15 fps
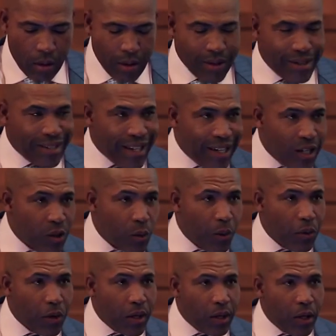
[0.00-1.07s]
Sin is
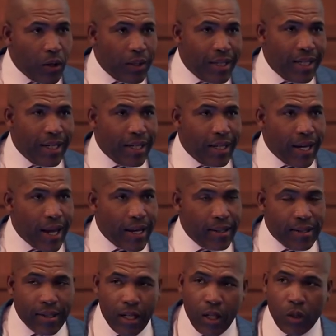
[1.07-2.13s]
within their D N A.
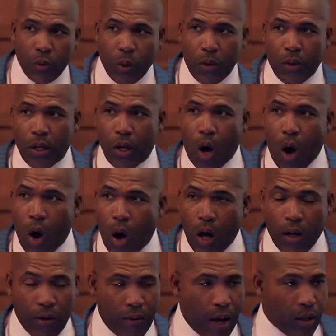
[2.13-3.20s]
Sin is within
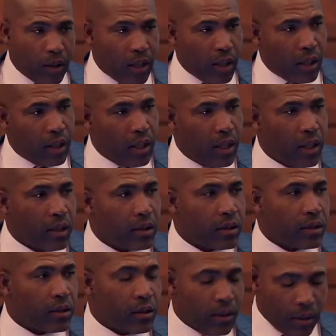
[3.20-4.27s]
all of our D N
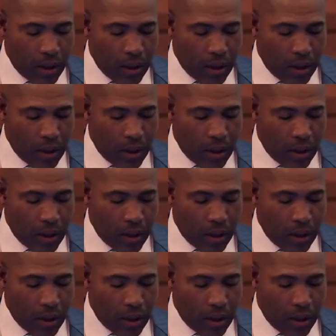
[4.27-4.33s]
As.